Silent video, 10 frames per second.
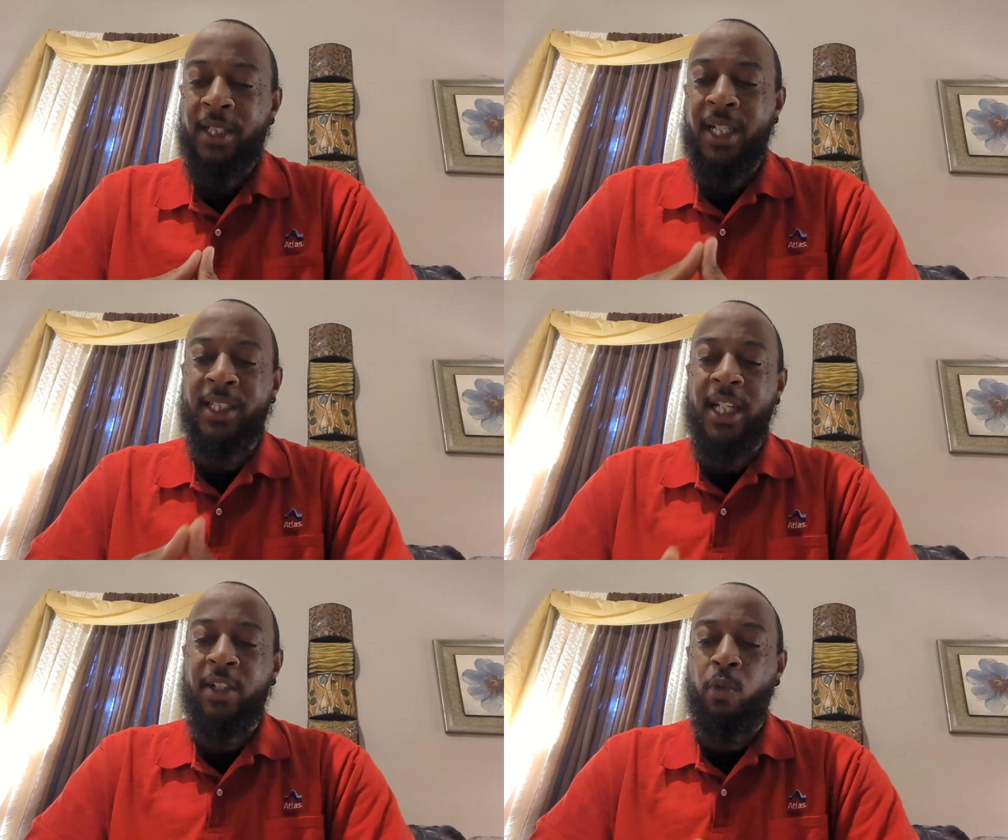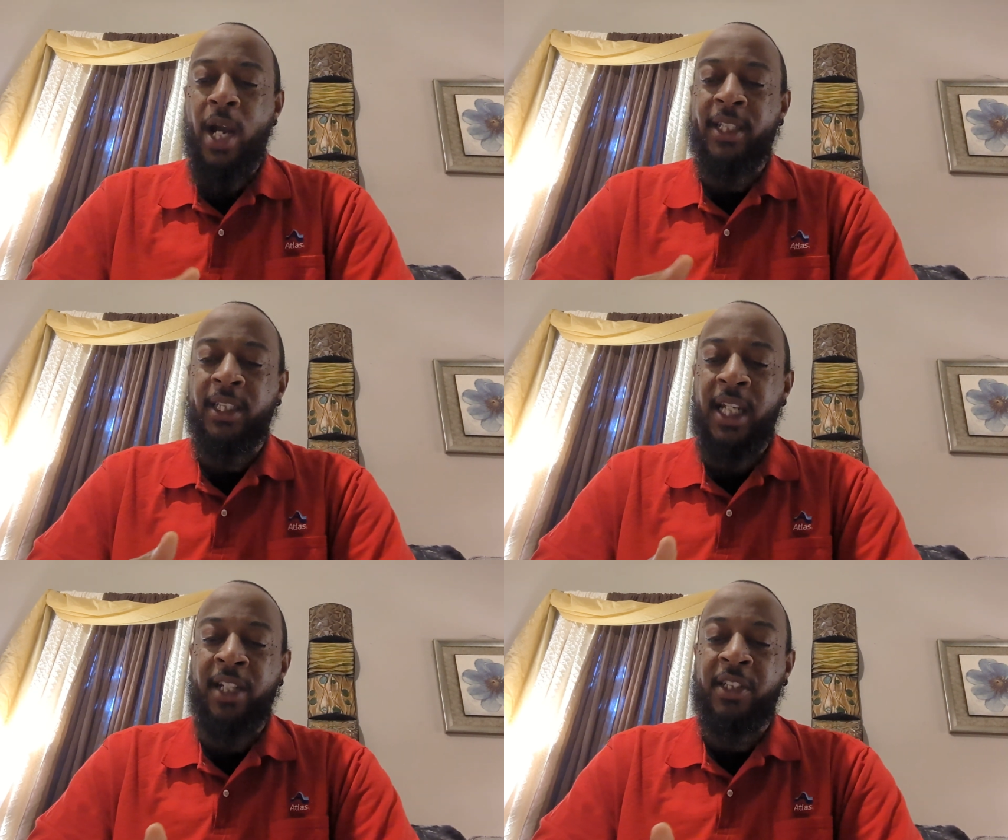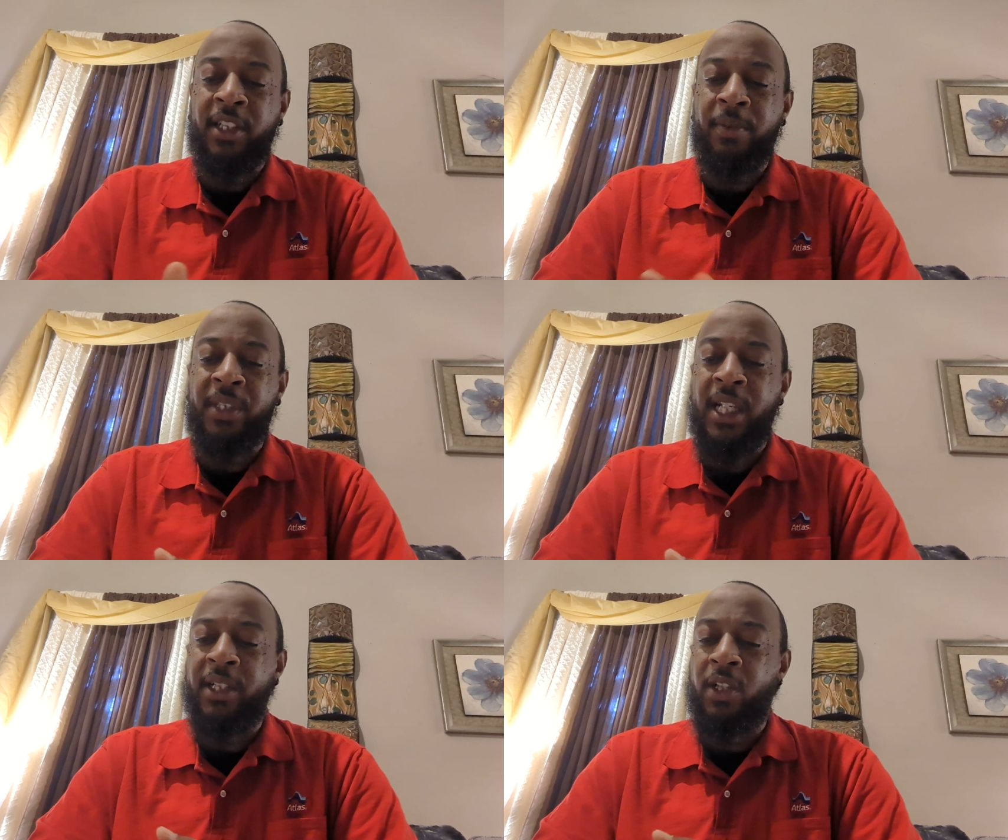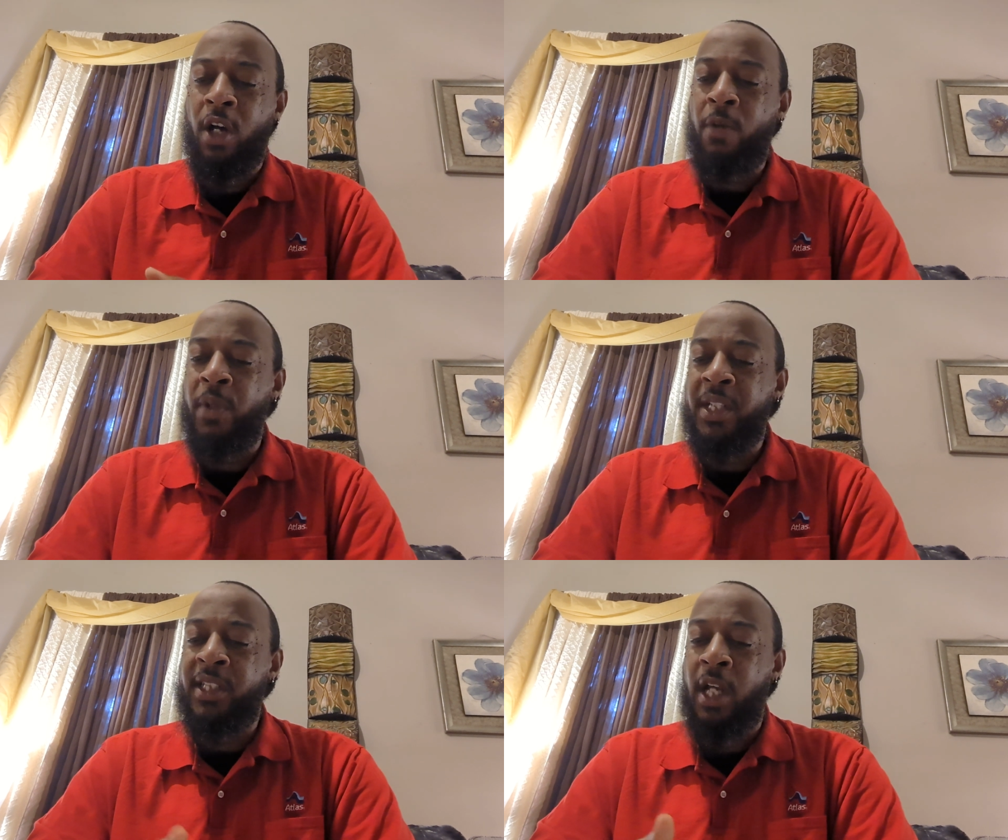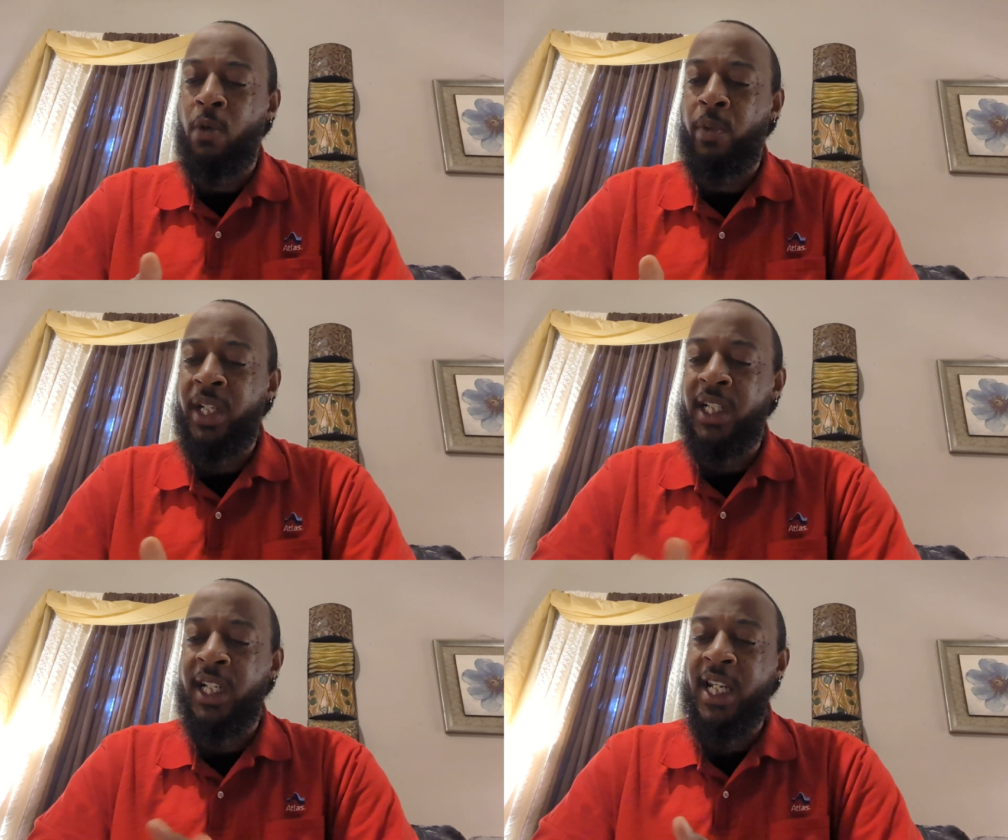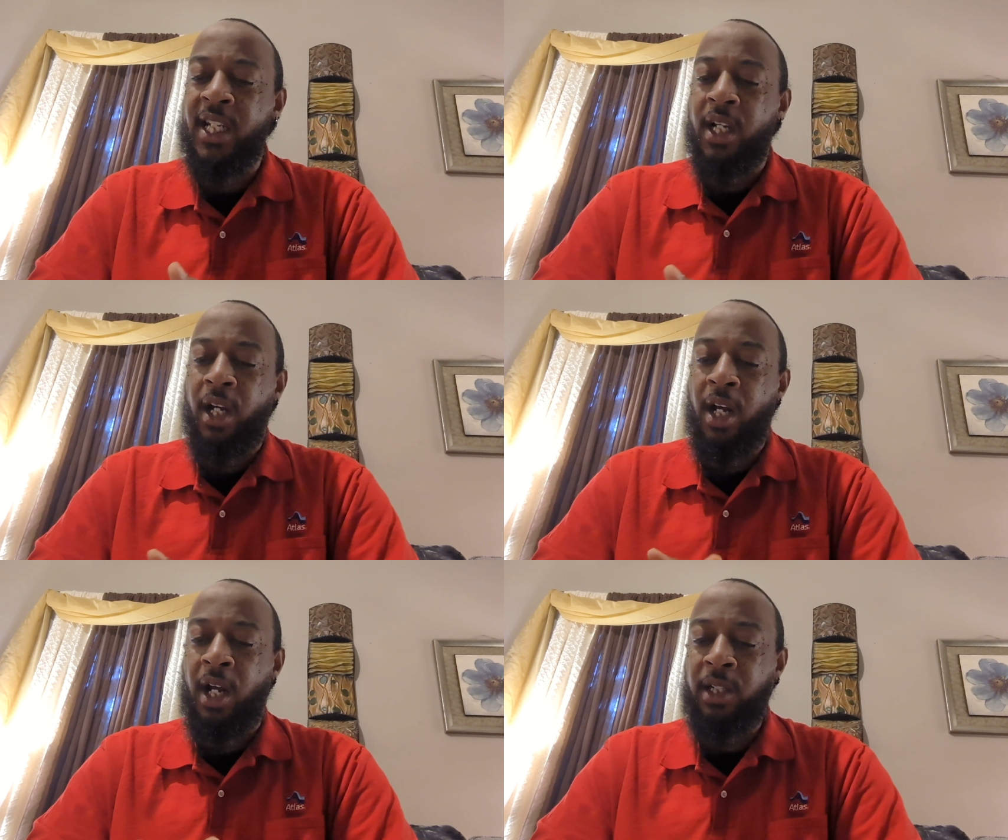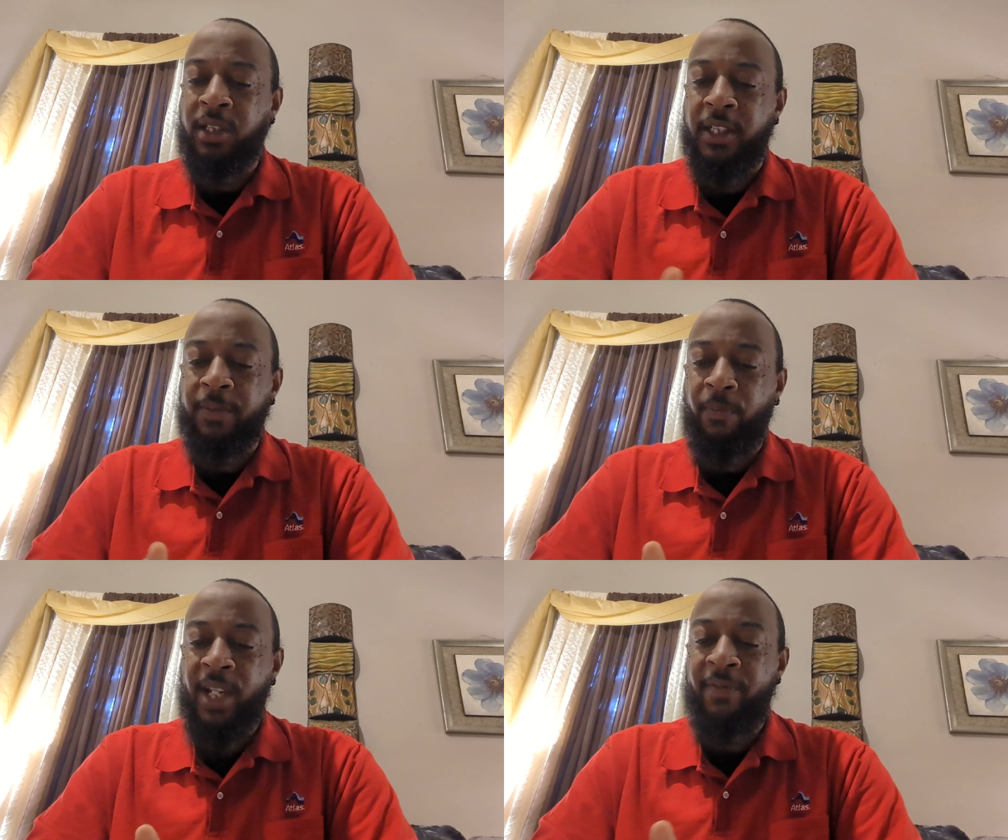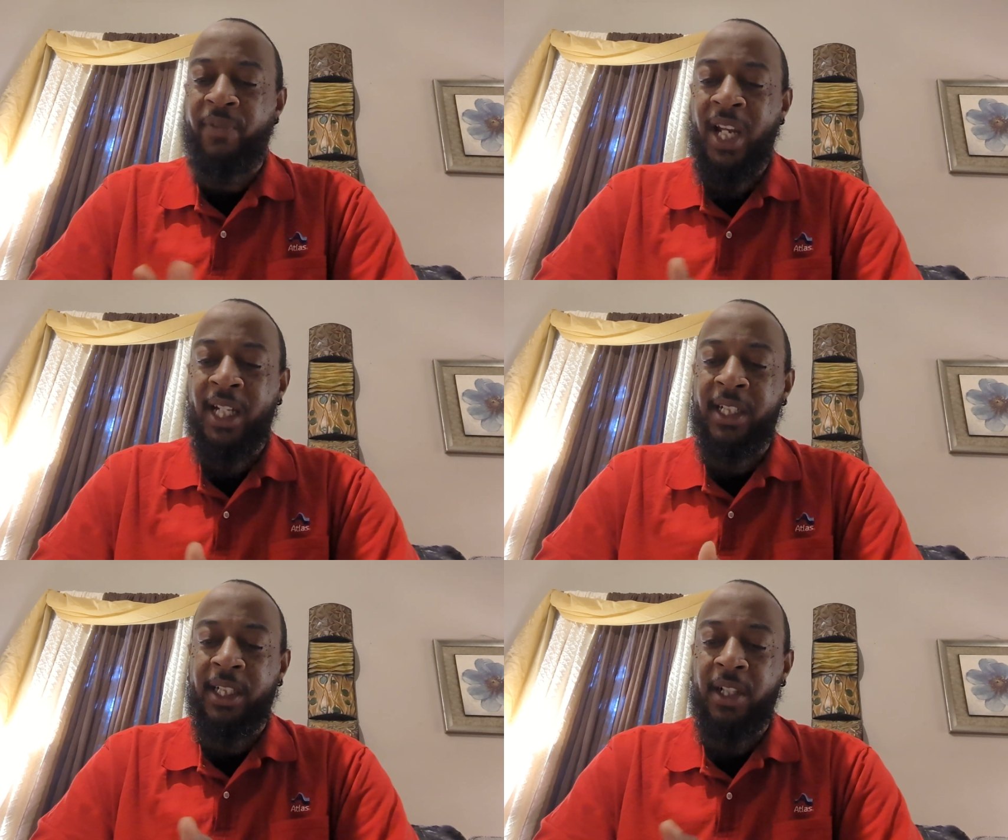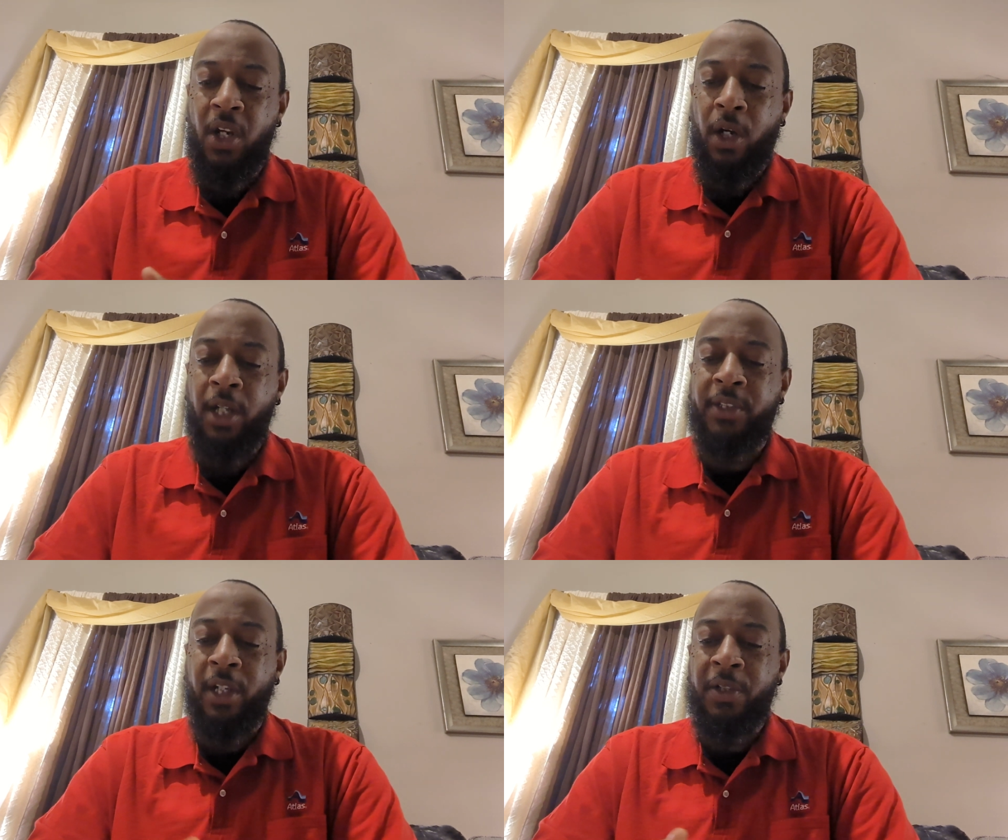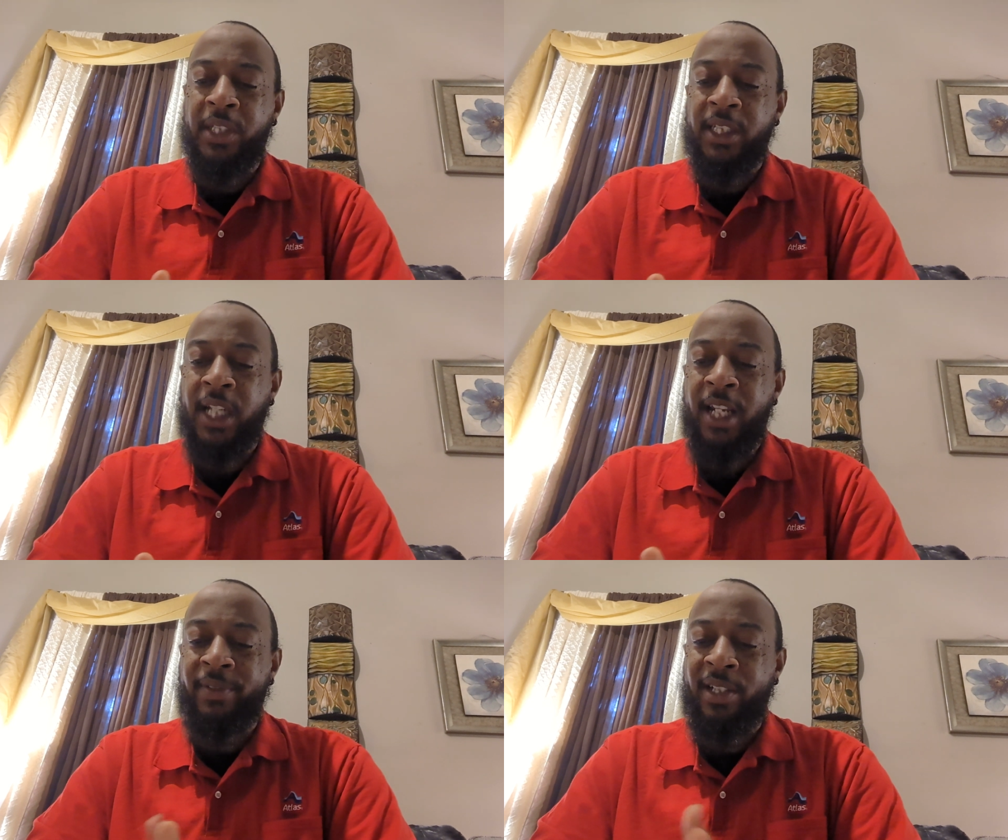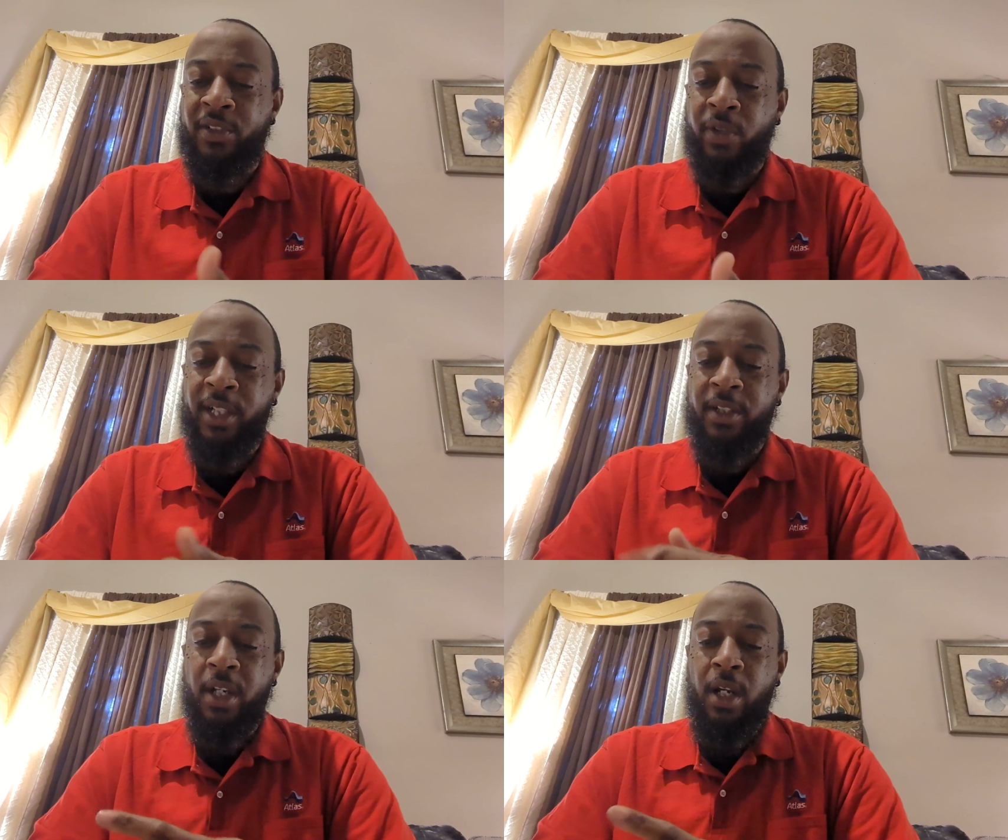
Then shall the righteous answer him, saying, Lord, when saw we thee a hungered, and fed thee, or thirsty, and gave thee drink?